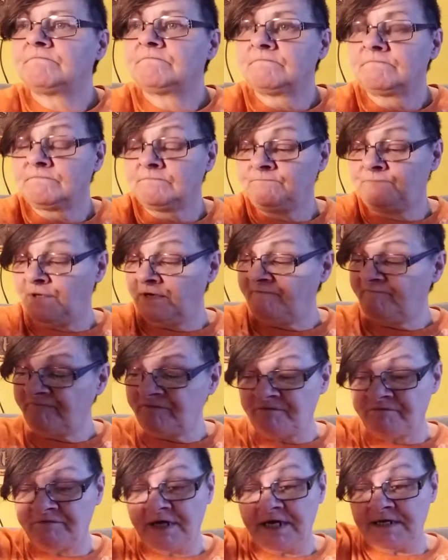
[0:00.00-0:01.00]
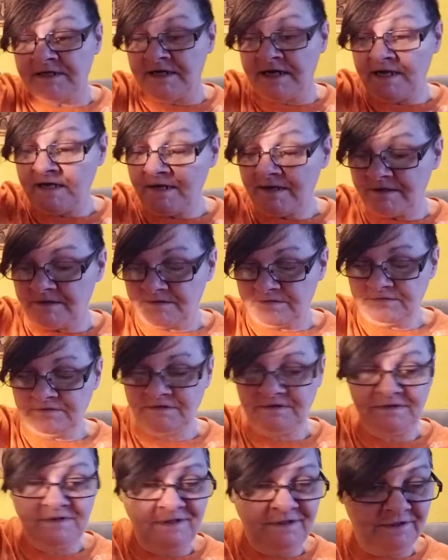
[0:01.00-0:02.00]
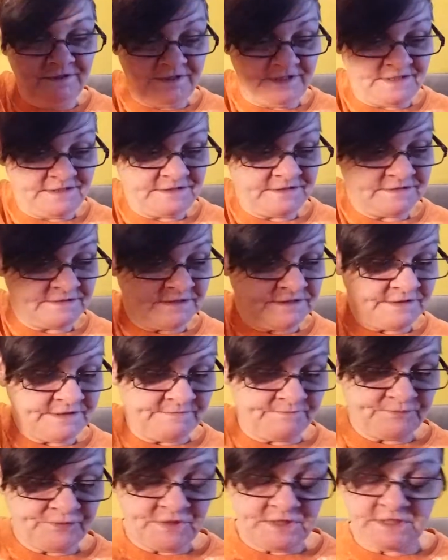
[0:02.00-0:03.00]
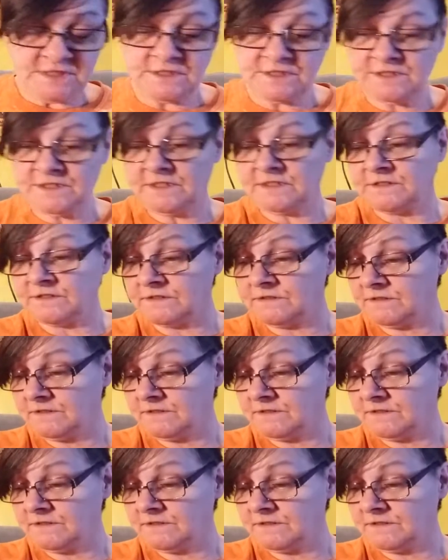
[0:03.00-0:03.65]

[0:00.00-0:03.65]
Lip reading: But for right now, these is looking pretty good.